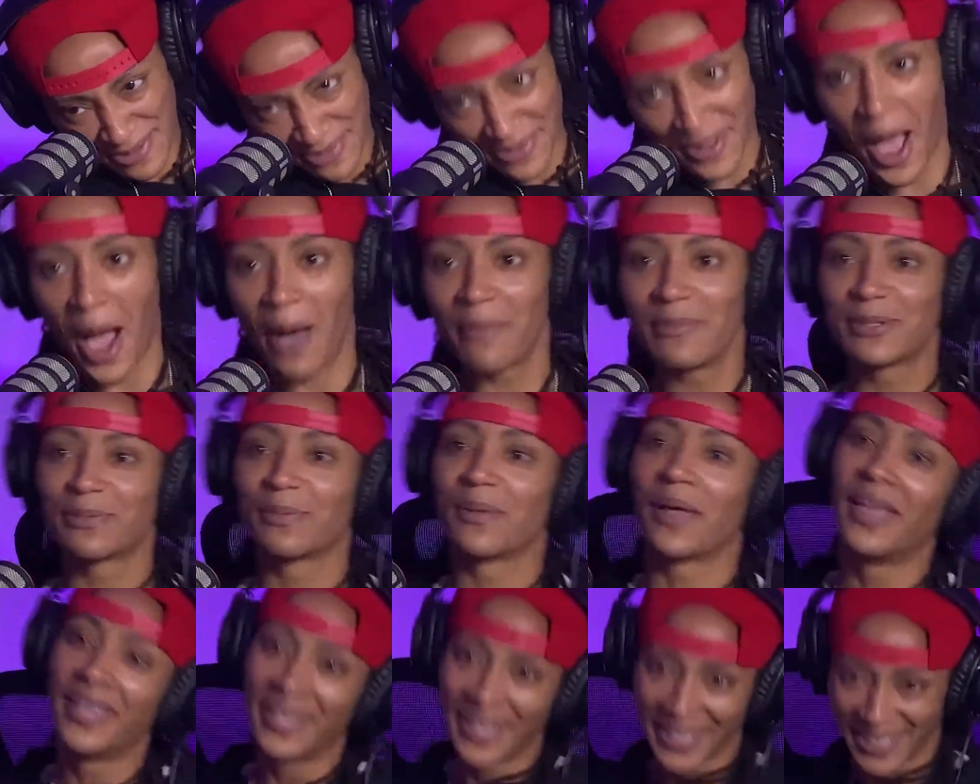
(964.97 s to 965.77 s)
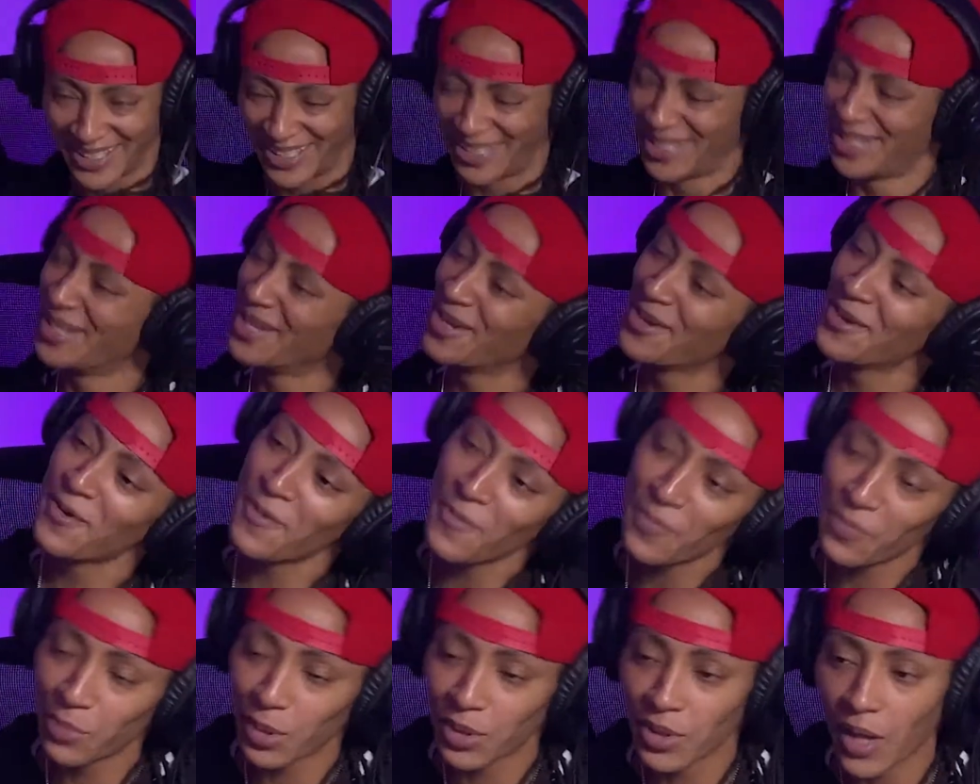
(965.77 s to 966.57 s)
No, I'm just
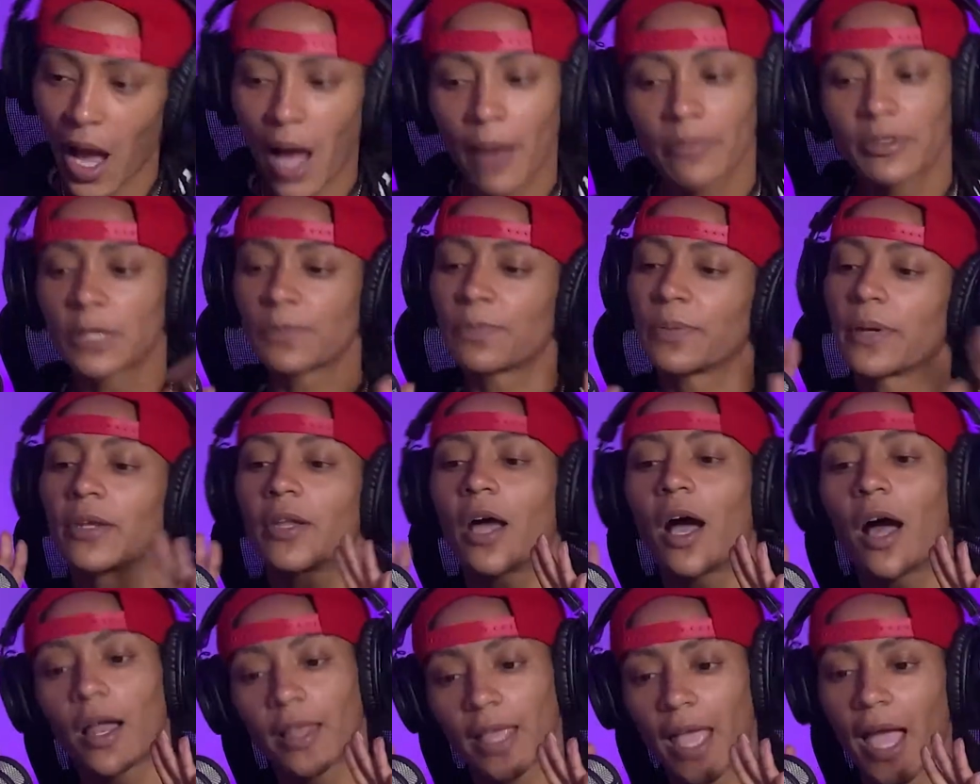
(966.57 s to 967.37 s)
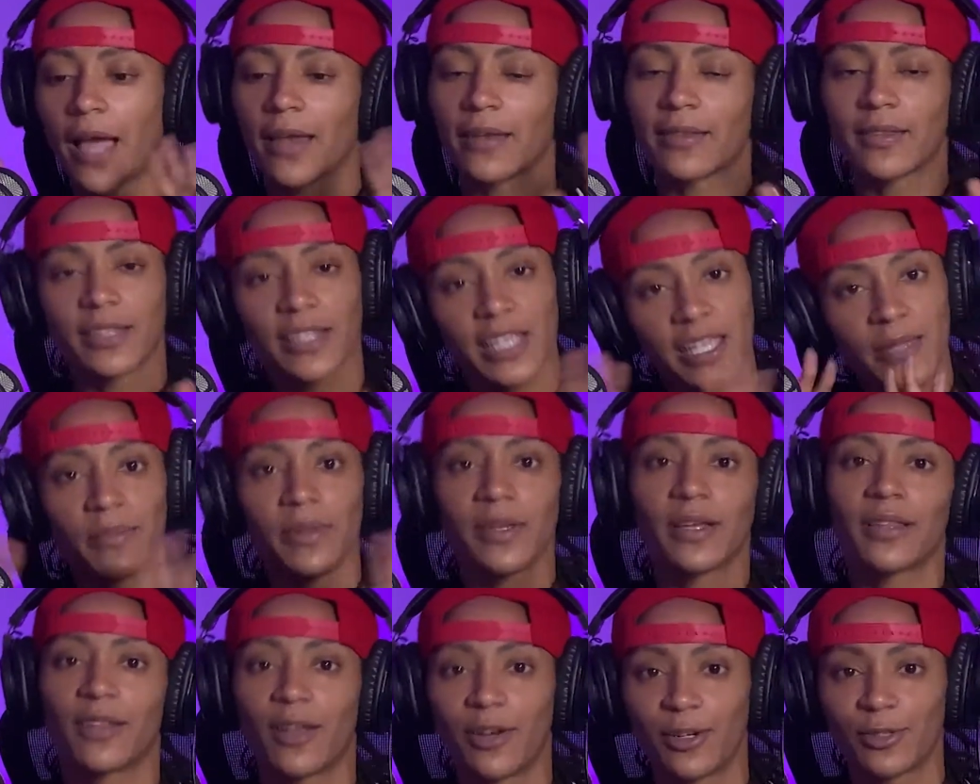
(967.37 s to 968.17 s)
but no, I'm just playing. No, y'all leave
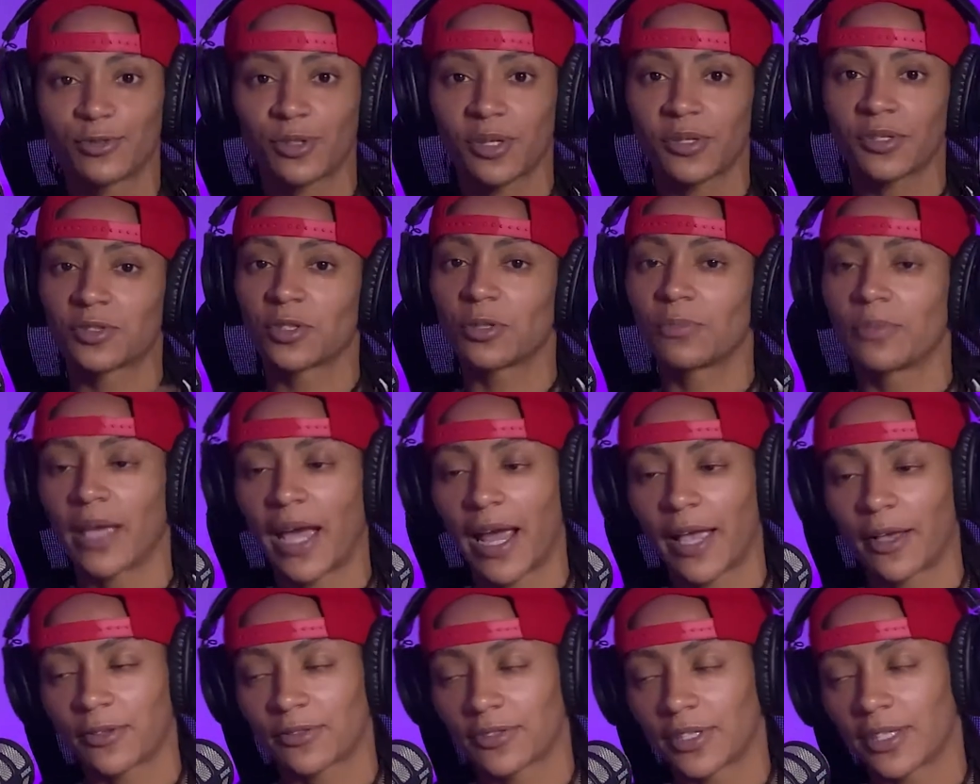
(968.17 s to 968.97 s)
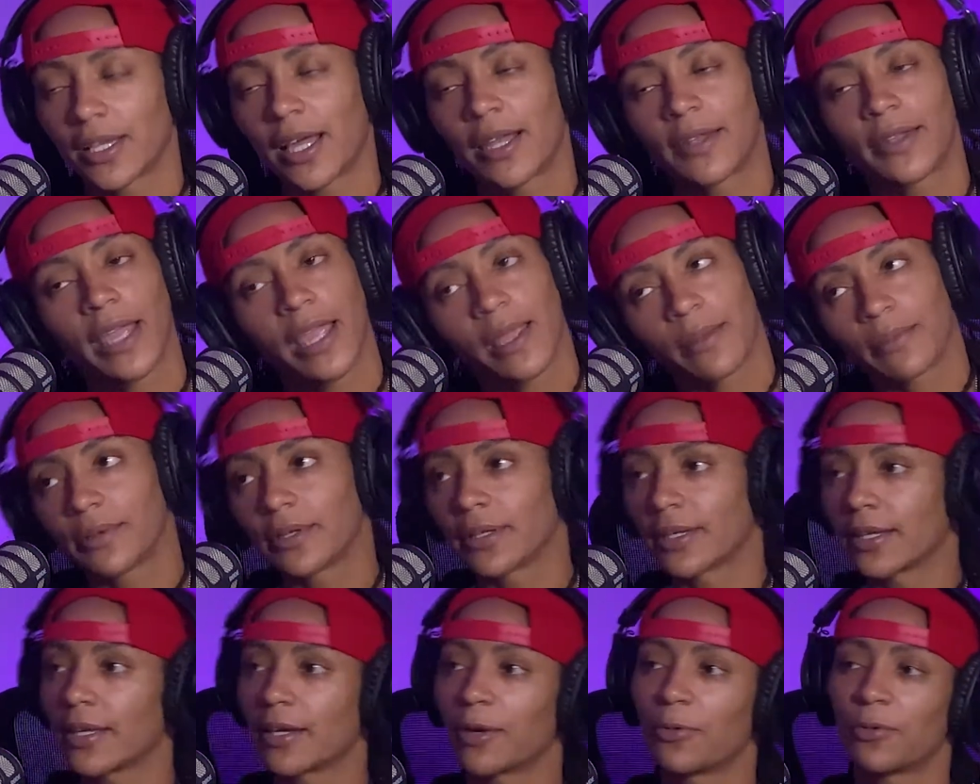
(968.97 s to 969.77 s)
me alone. Try to sue me. I ain't gonna say y'all name,
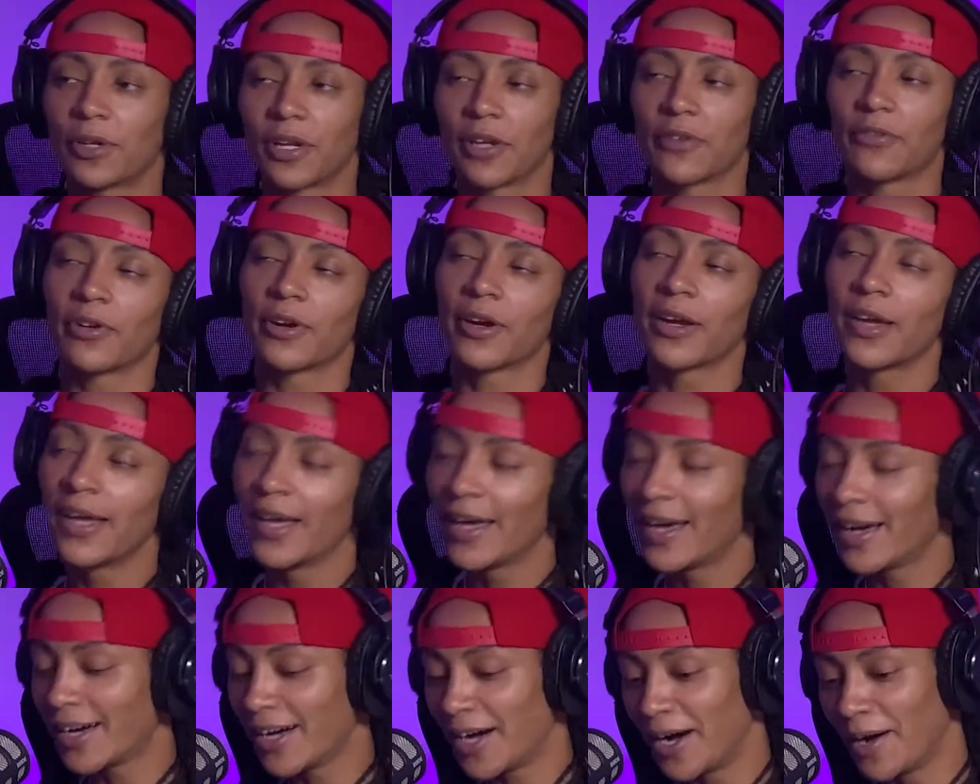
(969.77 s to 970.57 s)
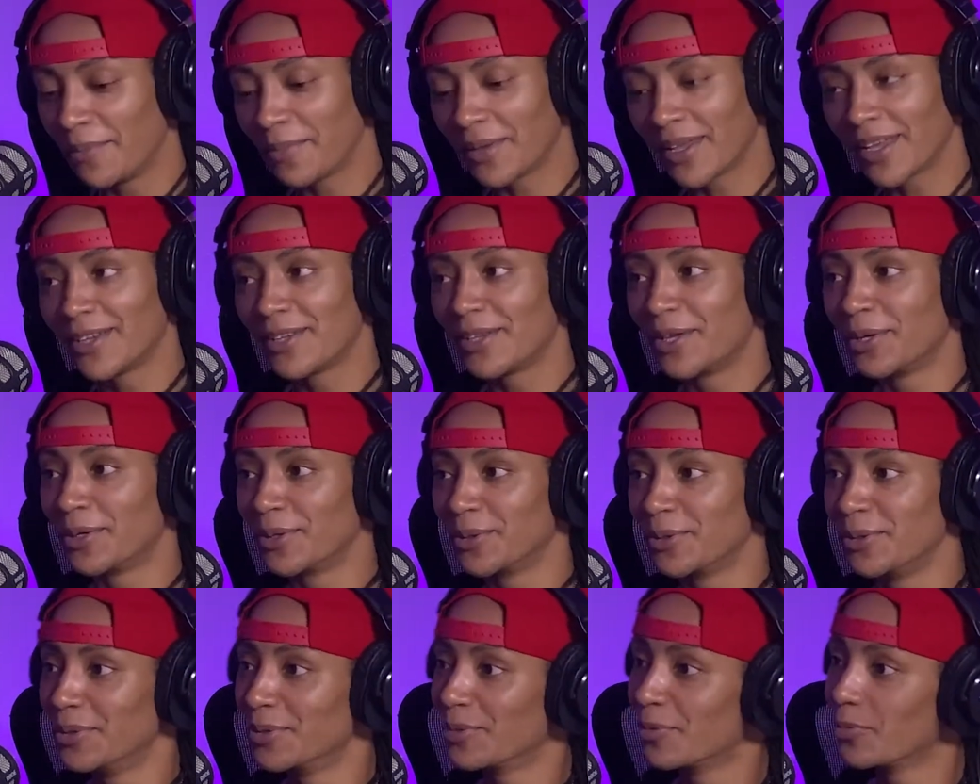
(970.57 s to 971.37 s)
but yeah, whatever.
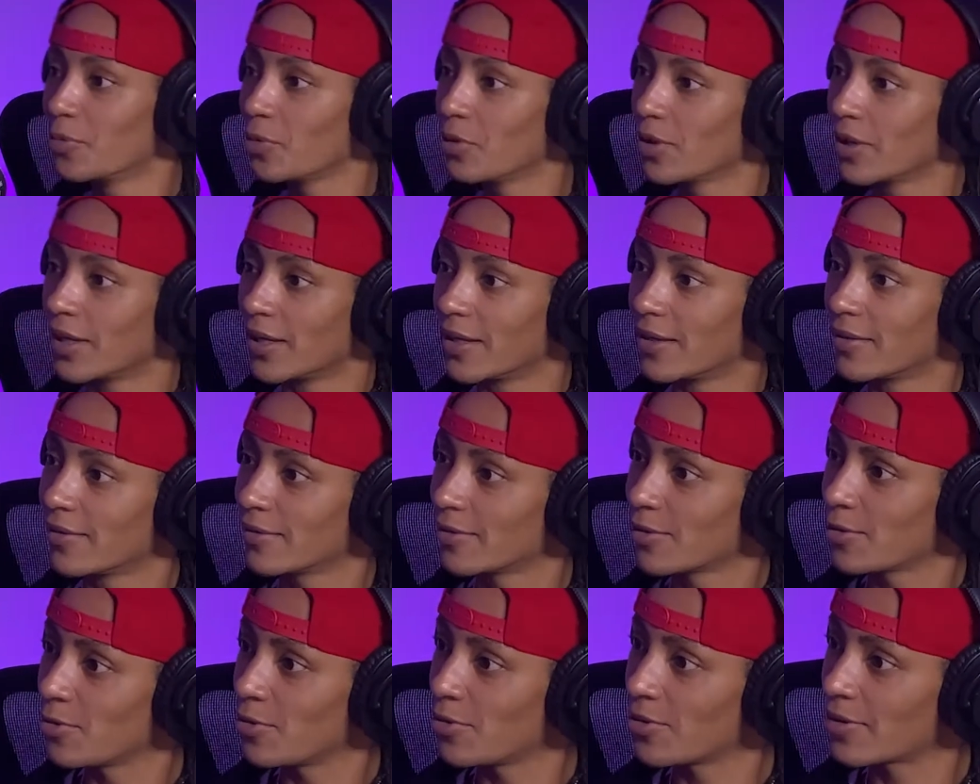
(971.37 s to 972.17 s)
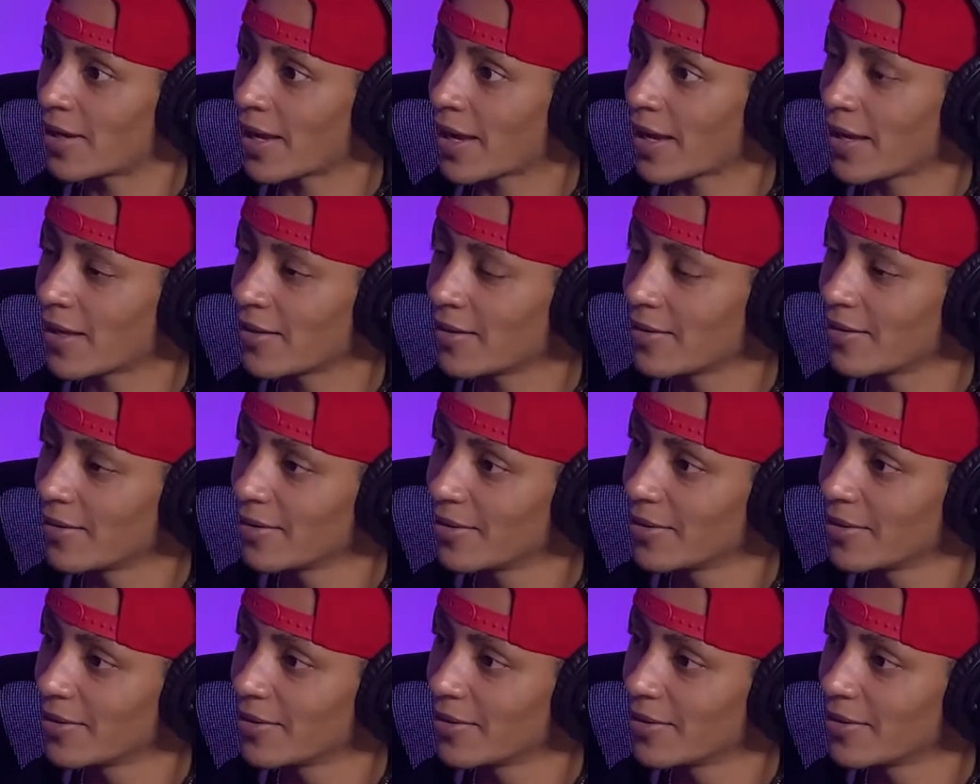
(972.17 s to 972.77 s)
Anywho, what? You okay?